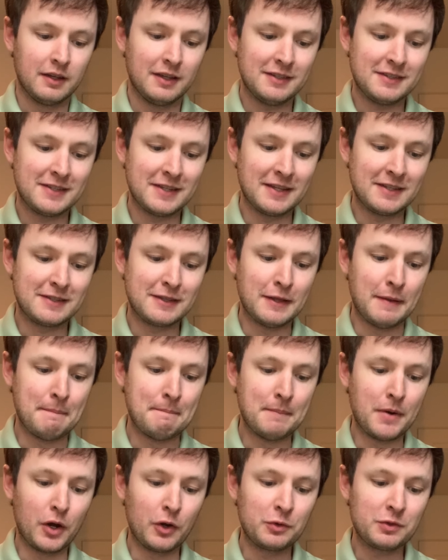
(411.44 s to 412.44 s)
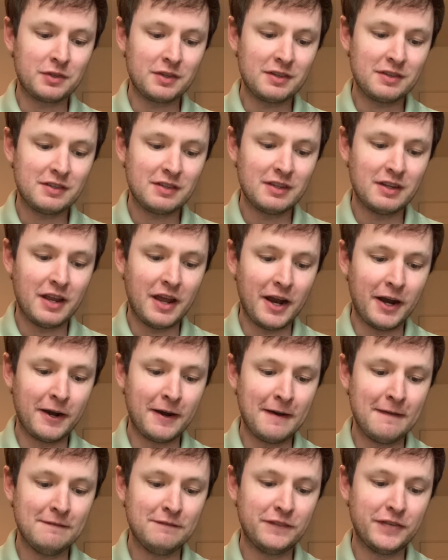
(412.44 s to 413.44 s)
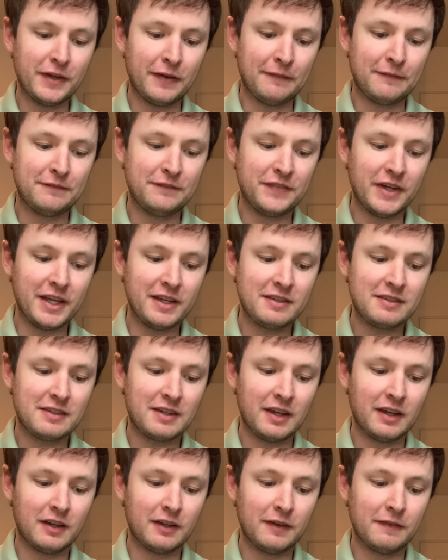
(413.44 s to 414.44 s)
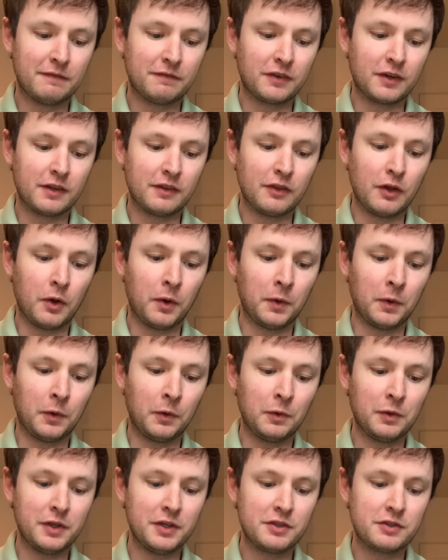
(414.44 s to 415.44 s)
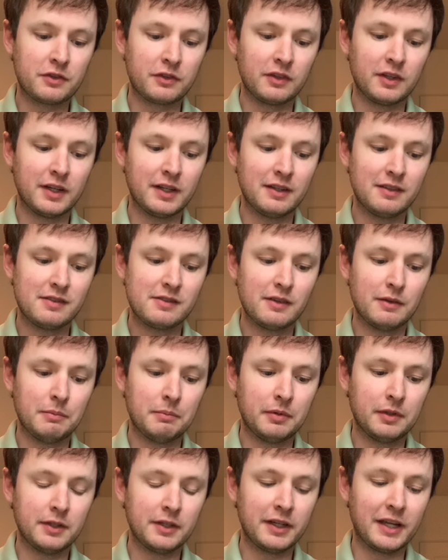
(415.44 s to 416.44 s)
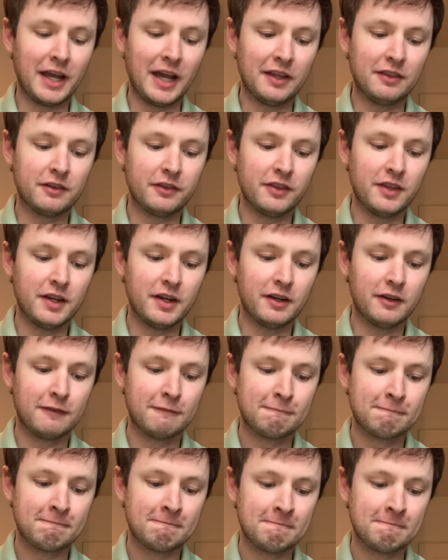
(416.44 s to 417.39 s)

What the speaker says: it says, then Moses and Aaron fell face down in front of the whole Israelite assembly gathered there.